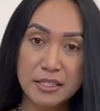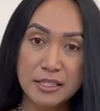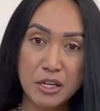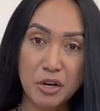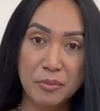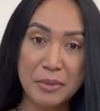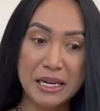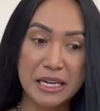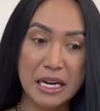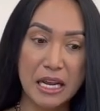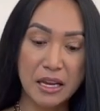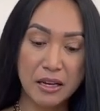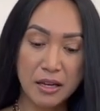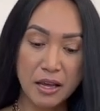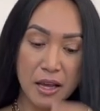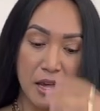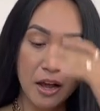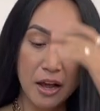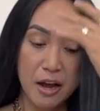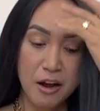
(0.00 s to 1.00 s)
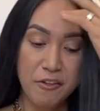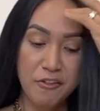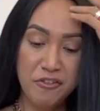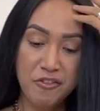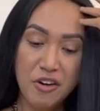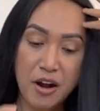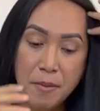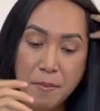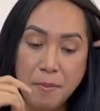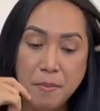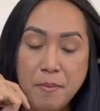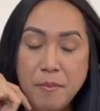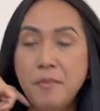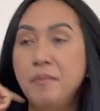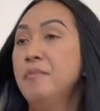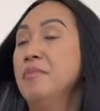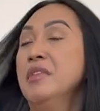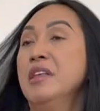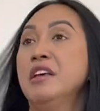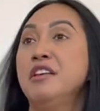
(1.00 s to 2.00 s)
meaning, from
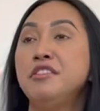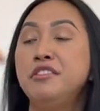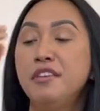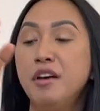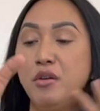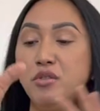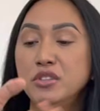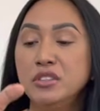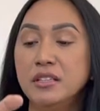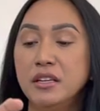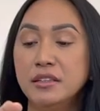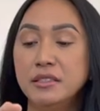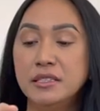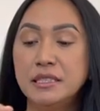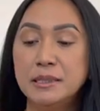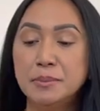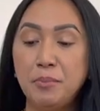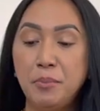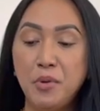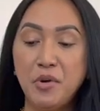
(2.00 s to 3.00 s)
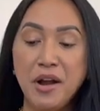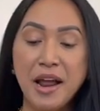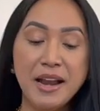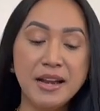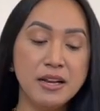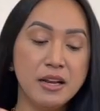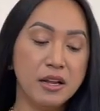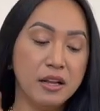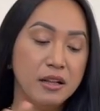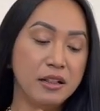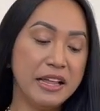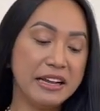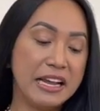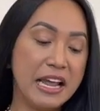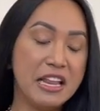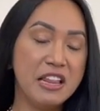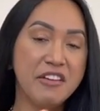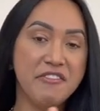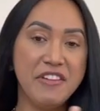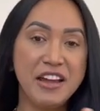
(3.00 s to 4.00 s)
those spread, like
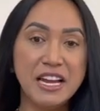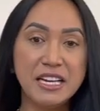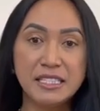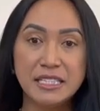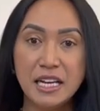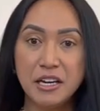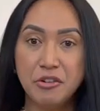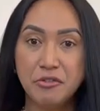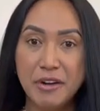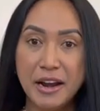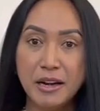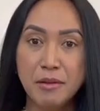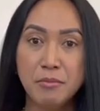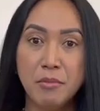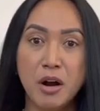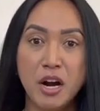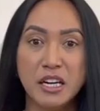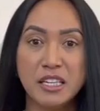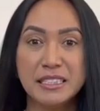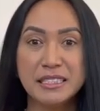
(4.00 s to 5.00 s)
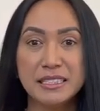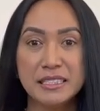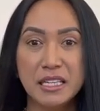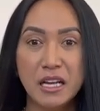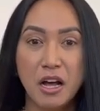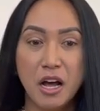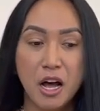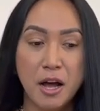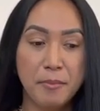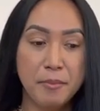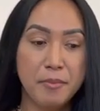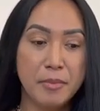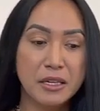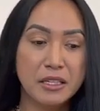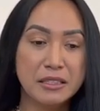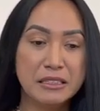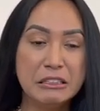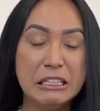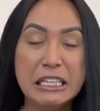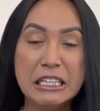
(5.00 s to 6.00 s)
elevated red marks,
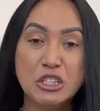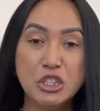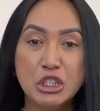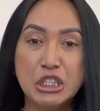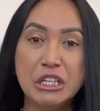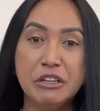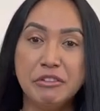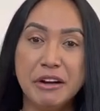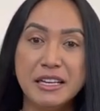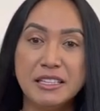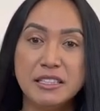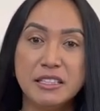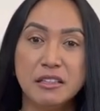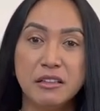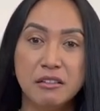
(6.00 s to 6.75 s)
itchy red